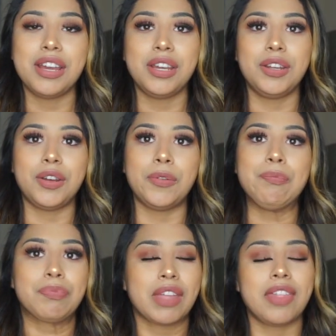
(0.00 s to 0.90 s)
you know?
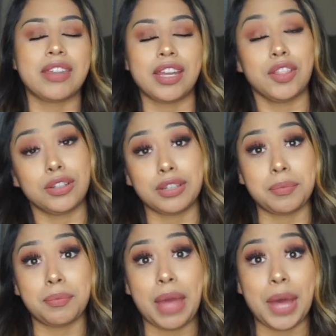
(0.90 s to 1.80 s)
And then I looked
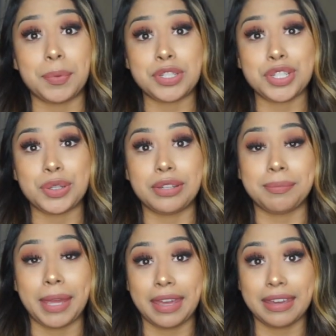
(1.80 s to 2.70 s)
up how much you can
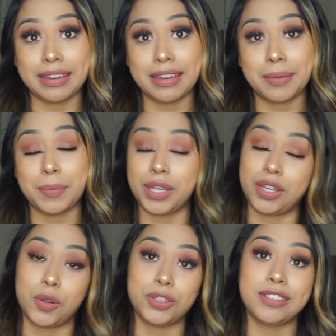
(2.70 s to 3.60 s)
make being
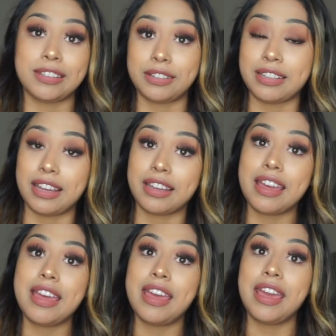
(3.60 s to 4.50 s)
an ultrasound tech
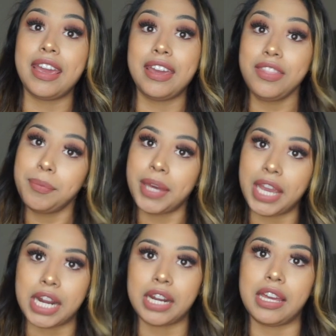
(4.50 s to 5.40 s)
in the
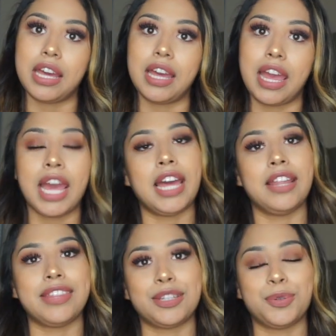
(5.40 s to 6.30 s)
Bay Area,
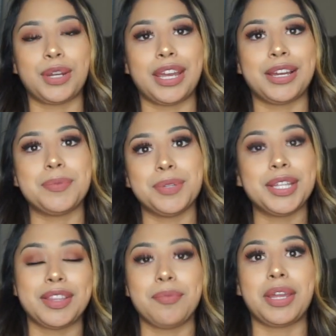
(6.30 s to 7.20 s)
and that's when I
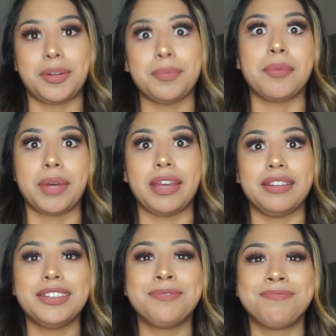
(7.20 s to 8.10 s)
completely made up my mind.